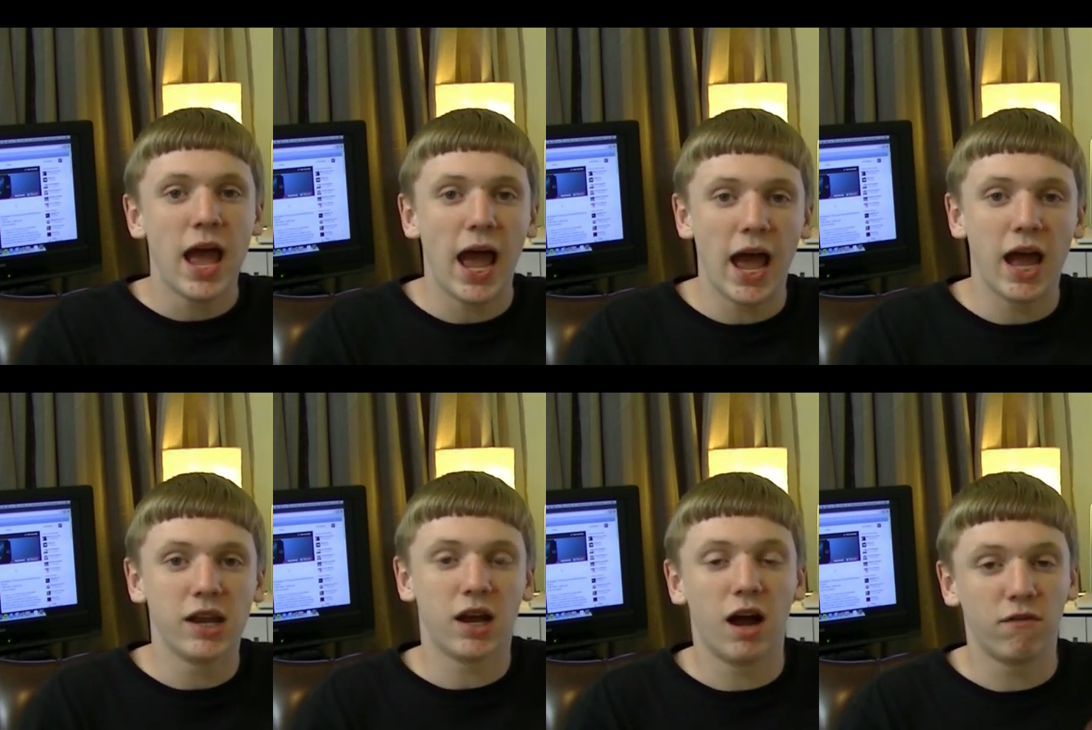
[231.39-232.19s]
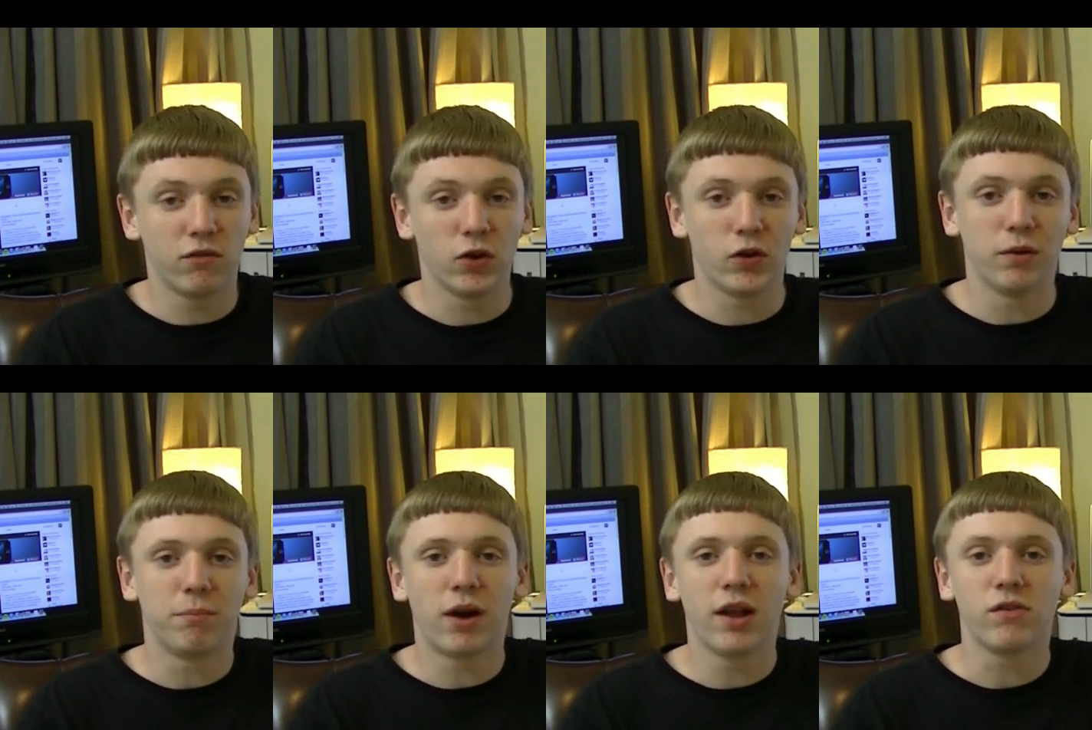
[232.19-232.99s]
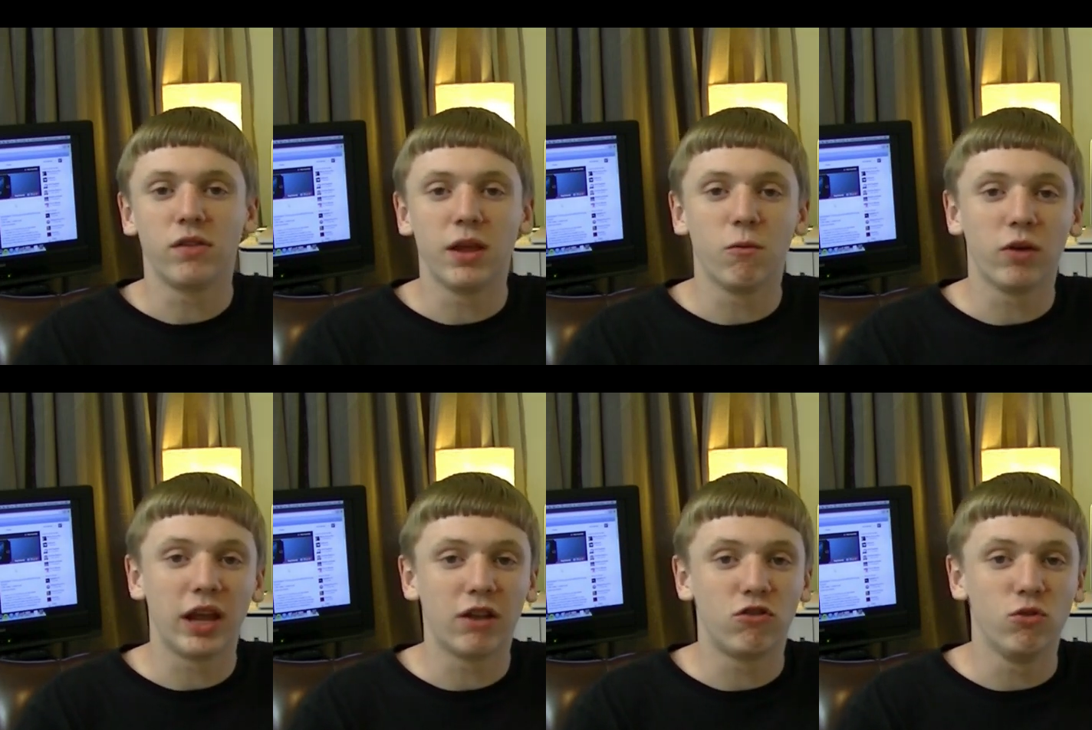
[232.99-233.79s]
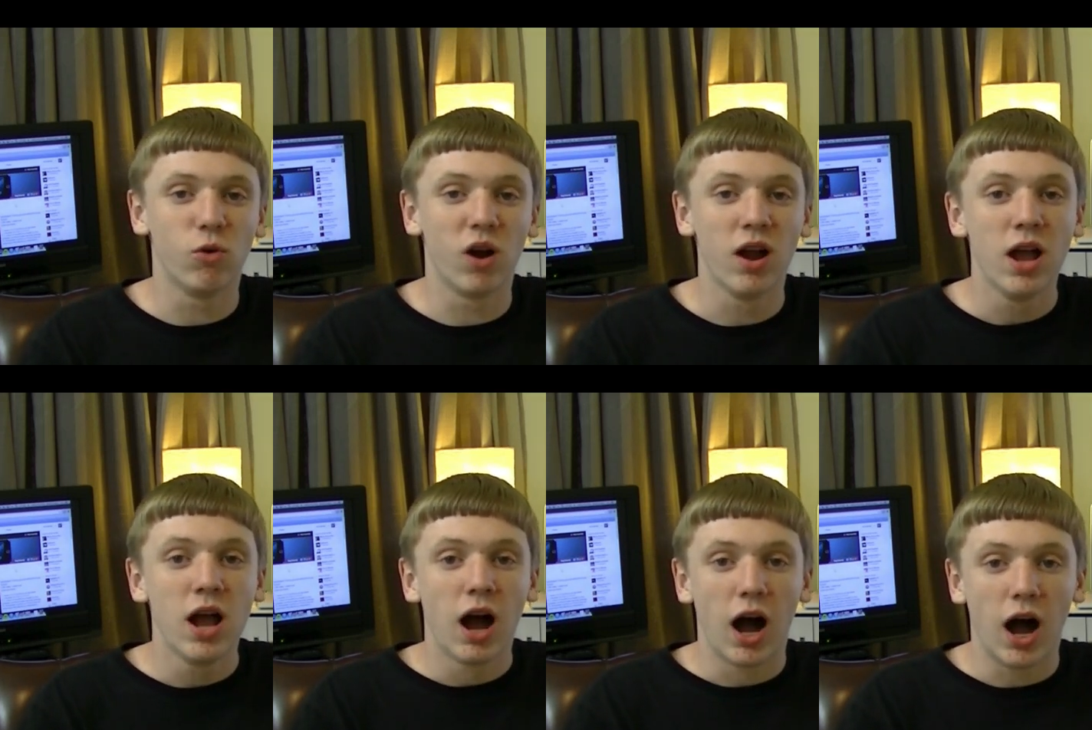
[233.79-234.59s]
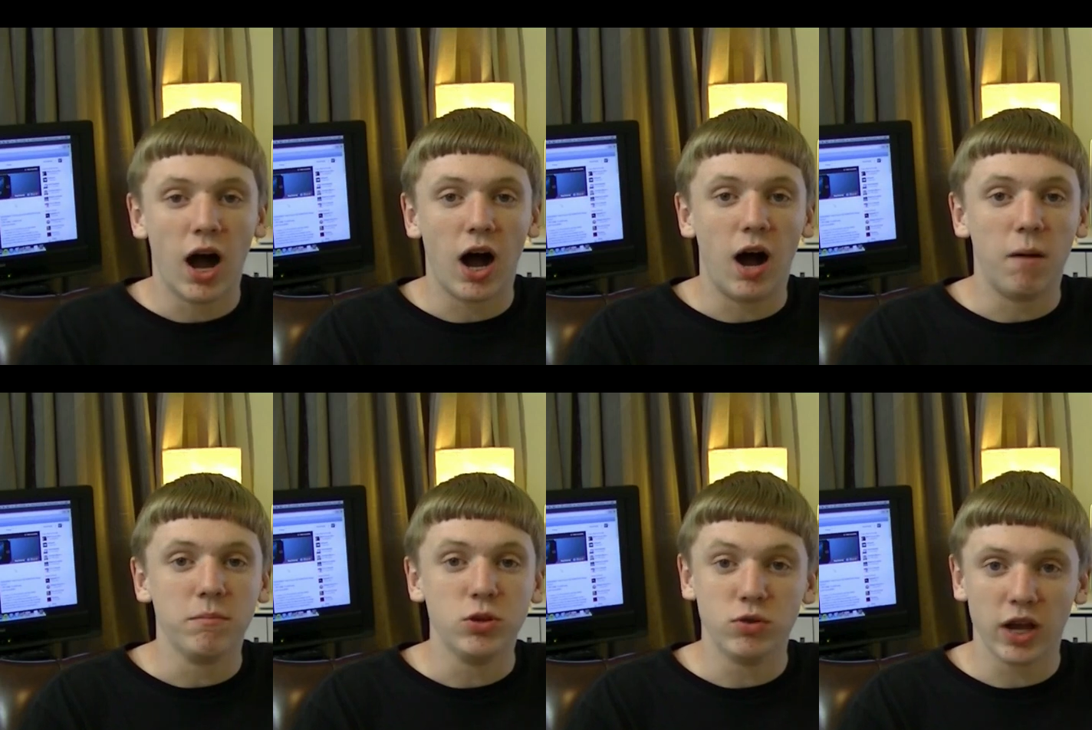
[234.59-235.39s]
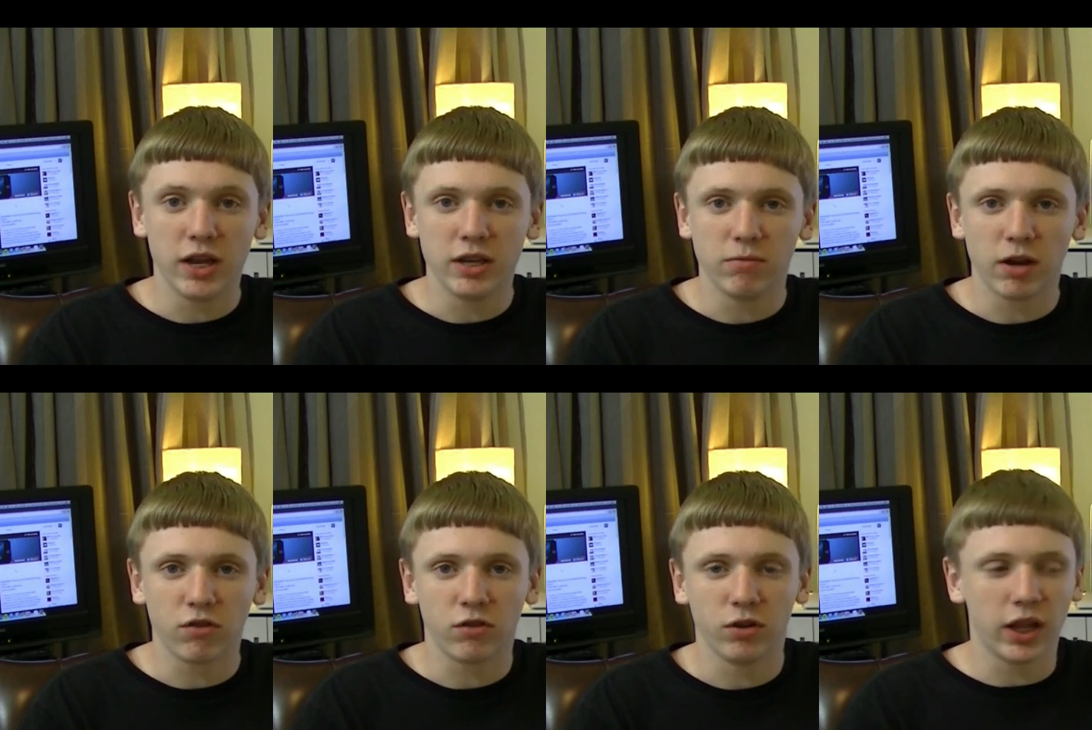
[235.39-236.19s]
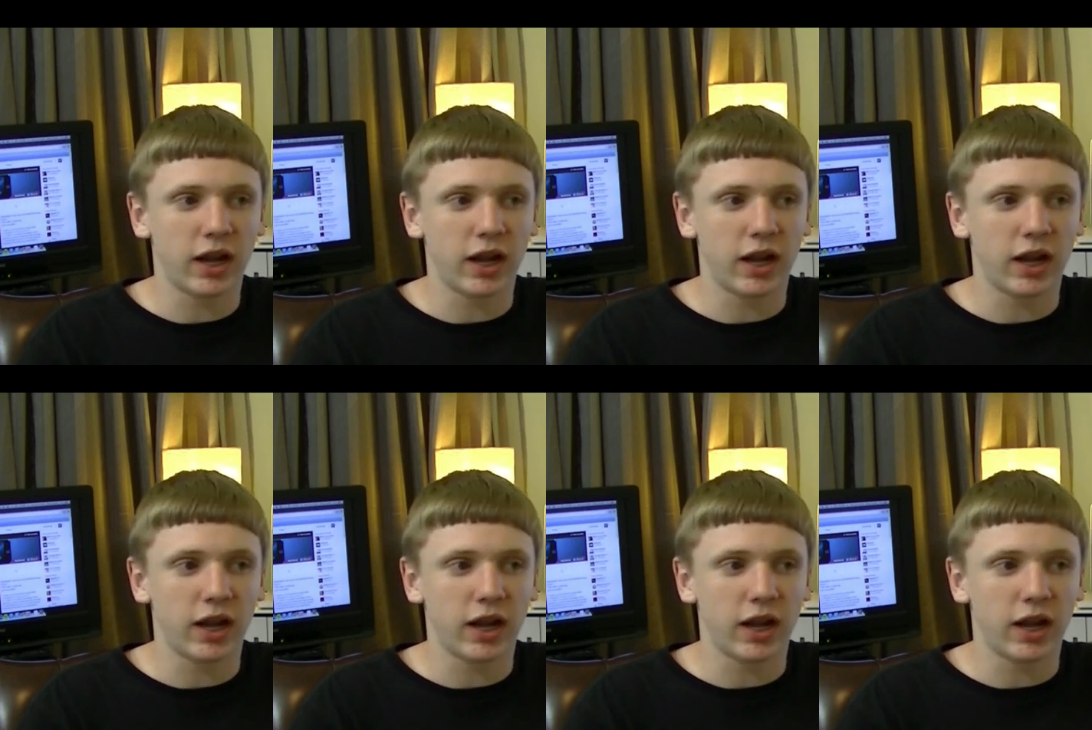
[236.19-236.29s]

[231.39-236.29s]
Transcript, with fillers: and uh, for a good price, they will get your um, UDID registered.